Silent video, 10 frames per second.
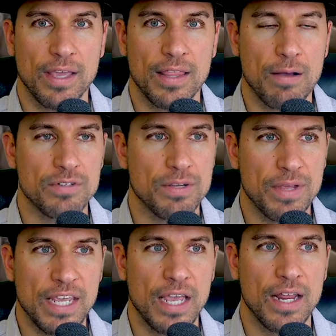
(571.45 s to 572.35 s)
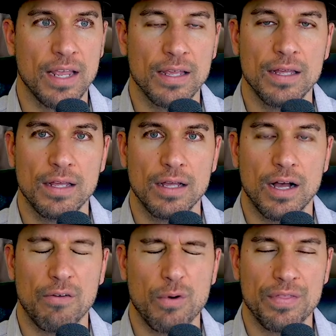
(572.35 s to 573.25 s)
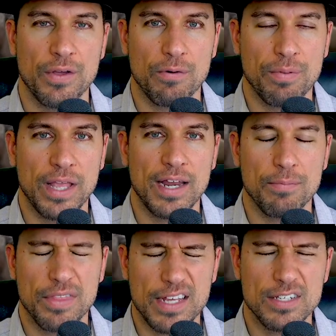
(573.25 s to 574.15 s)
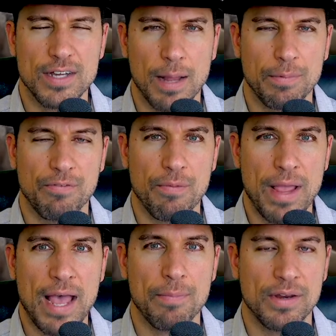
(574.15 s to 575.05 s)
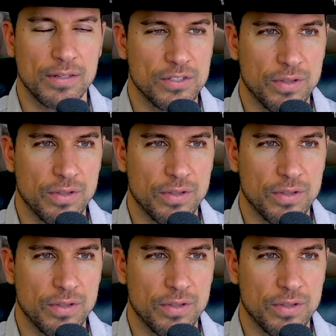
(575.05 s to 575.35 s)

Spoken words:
Okay, that was the beginning of what they were planning, but they stopped it from happening.